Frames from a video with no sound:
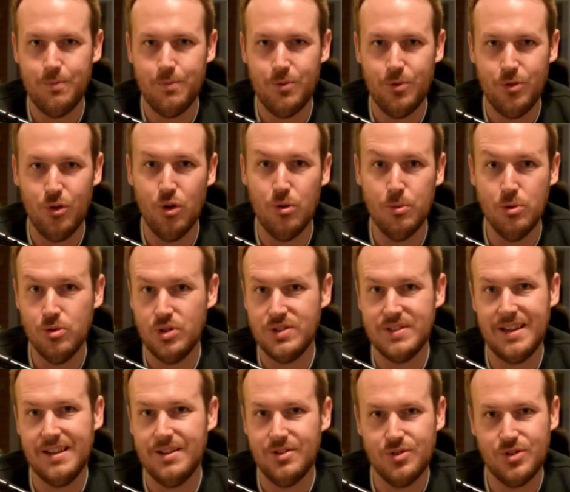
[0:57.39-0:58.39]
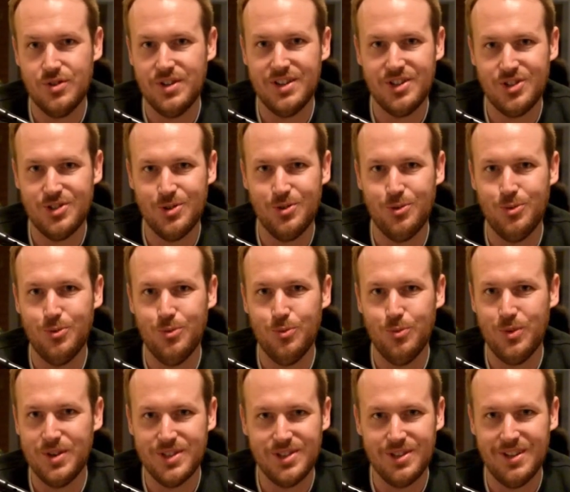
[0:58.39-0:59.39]
normal standard traditional
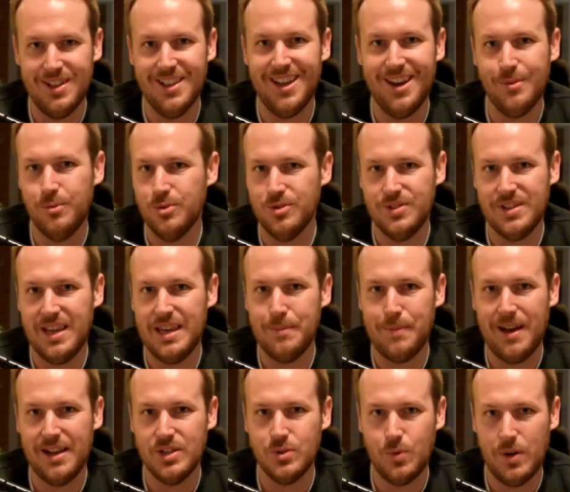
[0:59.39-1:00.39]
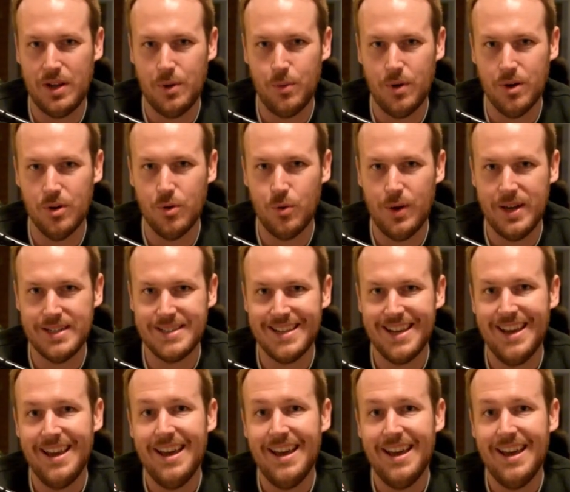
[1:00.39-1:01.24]
whistle alone will set you about 21 quid,